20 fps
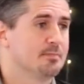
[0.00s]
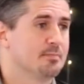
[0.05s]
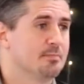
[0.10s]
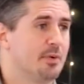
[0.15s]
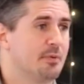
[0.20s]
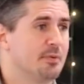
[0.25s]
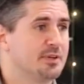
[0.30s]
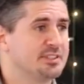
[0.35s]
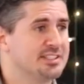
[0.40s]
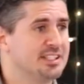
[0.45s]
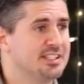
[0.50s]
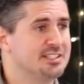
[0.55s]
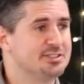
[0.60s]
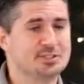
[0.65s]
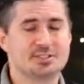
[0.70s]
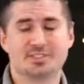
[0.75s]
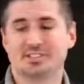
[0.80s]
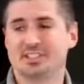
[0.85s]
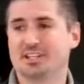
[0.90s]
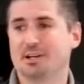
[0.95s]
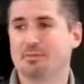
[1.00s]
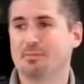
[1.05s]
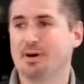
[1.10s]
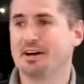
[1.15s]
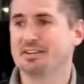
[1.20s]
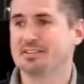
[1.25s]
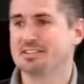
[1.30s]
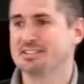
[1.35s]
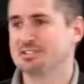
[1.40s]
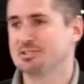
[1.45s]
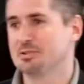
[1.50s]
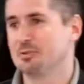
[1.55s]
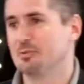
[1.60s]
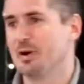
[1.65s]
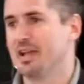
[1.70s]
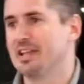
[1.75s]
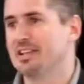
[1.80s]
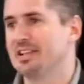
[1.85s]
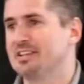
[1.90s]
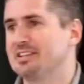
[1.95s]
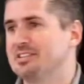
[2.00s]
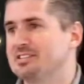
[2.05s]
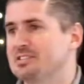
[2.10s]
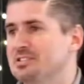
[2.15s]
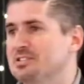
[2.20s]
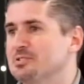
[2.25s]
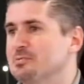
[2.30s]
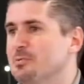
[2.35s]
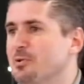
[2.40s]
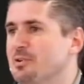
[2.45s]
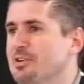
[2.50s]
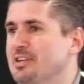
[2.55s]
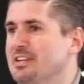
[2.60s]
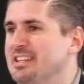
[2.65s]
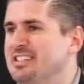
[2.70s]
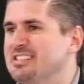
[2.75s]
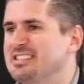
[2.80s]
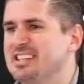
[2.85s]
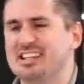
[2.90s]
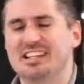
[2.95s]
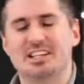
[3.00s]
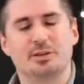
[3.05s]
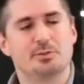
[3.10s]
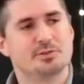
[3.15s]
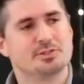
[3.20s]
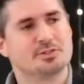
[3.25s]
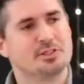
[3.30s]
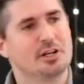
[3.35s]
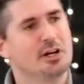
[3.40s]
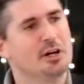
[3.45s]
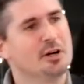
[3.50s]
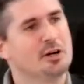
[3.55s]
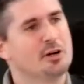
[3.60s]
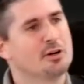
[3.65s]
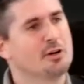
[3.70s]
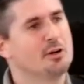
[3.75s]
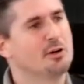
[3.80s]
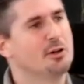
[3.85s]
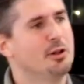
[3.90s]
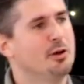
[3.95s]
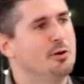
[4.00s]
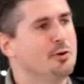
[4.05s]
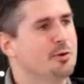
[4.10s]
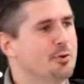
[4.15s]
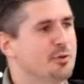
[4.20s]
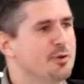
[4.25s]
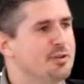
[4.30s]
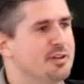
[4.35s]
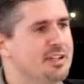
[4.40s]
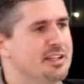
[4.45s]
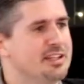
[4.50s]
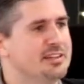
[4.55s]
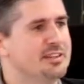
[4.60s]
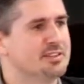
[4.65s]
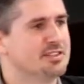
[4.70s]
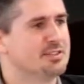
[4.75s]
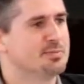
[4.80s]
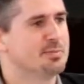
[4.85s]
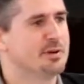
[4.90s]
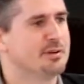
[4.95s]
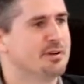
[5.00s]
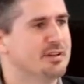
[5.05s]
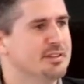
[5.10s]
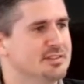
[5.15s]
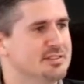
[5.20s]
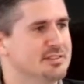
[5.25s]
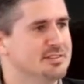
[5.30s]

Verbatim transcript: But what's interesting about this, the way that this is worded, is that he was clothed in the Spirit.